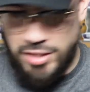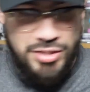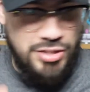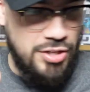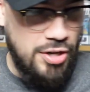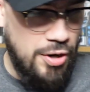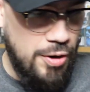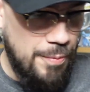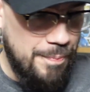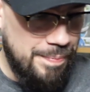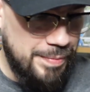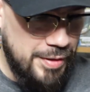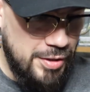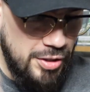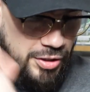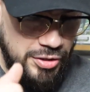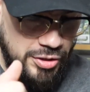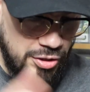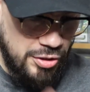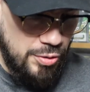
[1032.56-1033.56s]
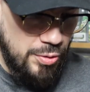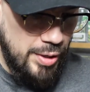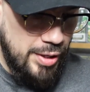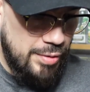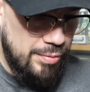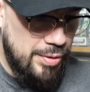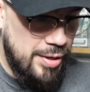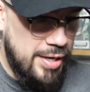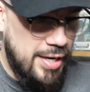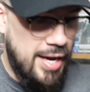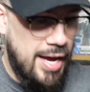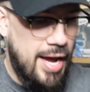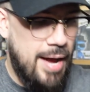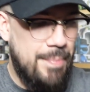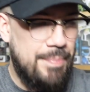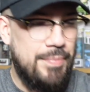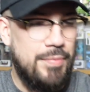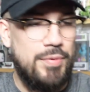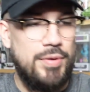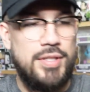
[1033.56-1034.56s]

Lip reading: So just a quick recap.